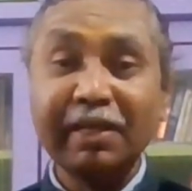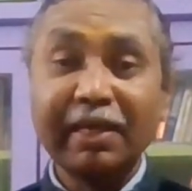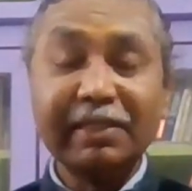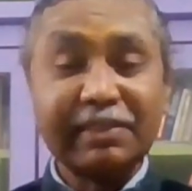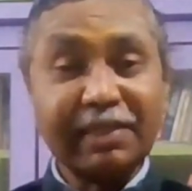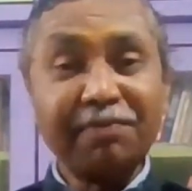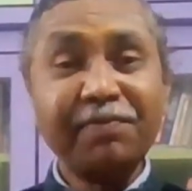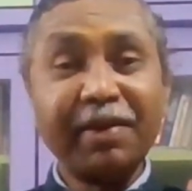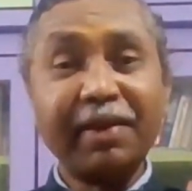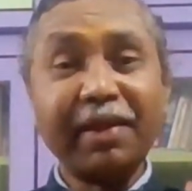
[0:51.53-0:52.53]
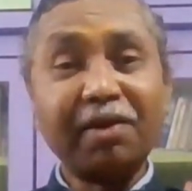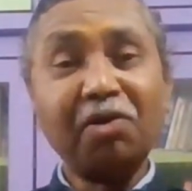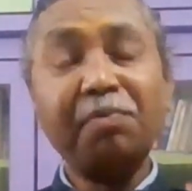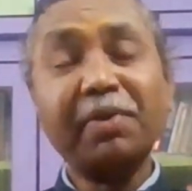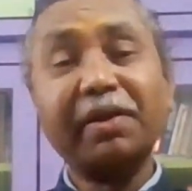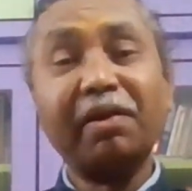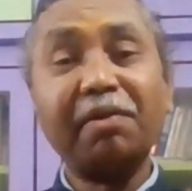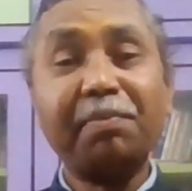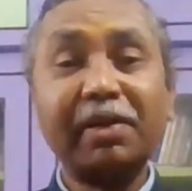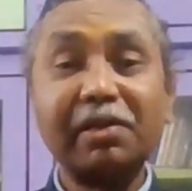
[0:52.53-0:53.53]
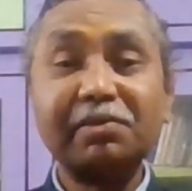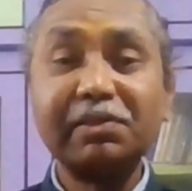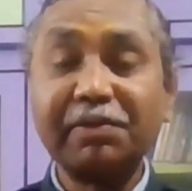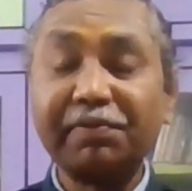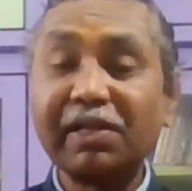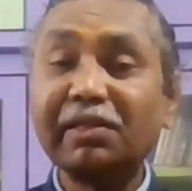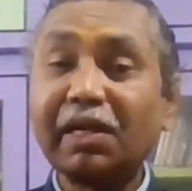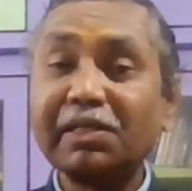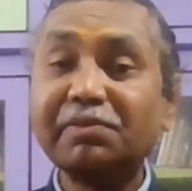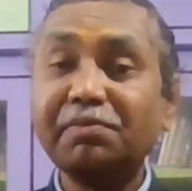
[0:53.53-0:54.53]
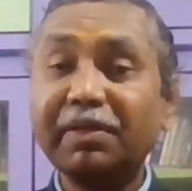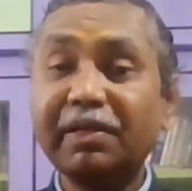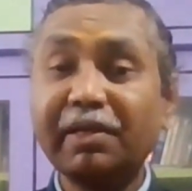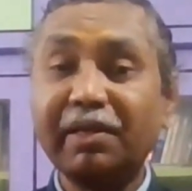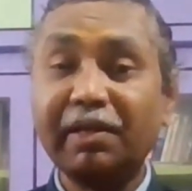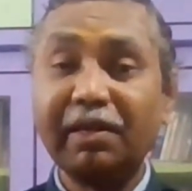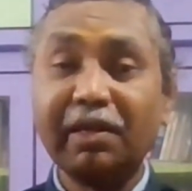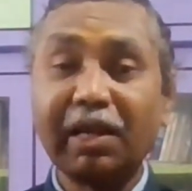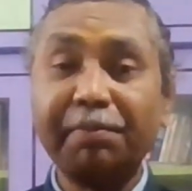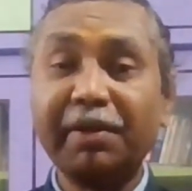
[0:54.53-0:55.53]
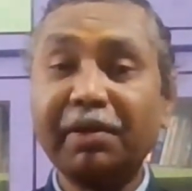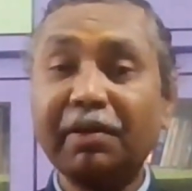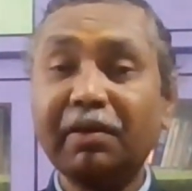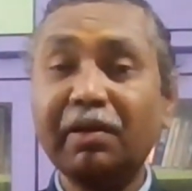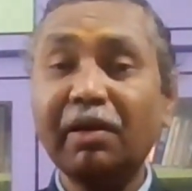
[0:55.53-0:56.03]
In the same way, economic development also several thoughts will be coming